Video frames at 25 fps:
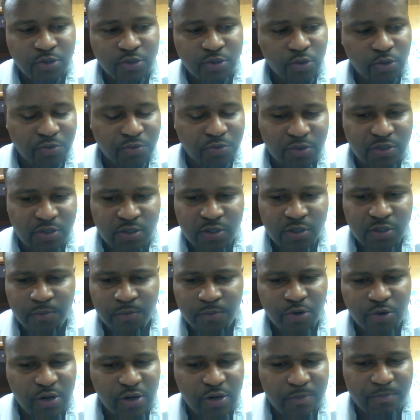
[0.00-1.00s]
So
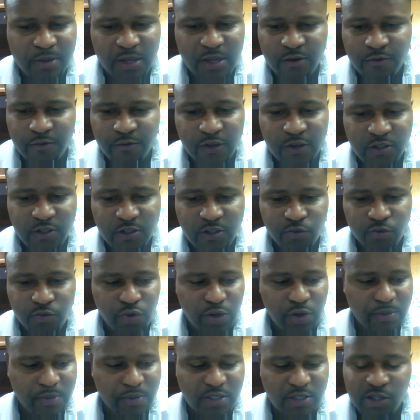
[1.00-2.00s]
community benefits
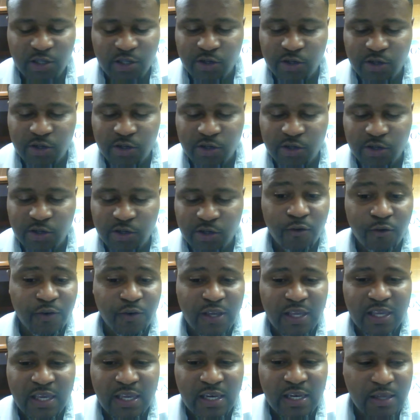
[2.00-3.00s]
agreements are critical
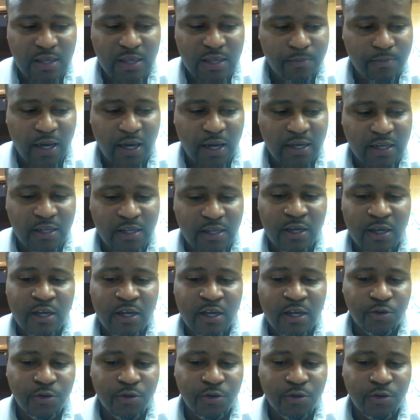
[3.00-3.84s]
for anybody